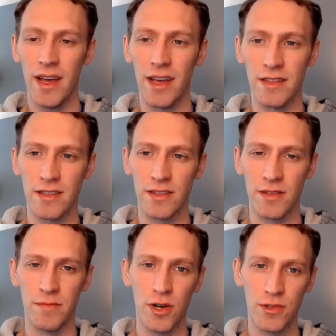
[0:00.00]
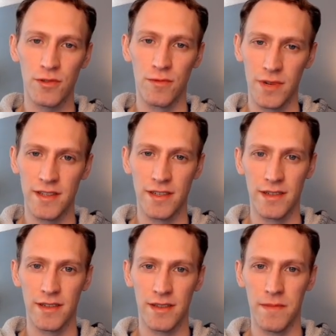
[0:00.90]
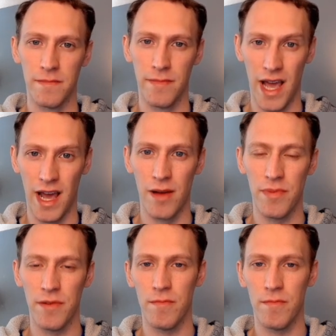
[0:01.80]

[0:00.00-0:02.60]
And this is the most recent map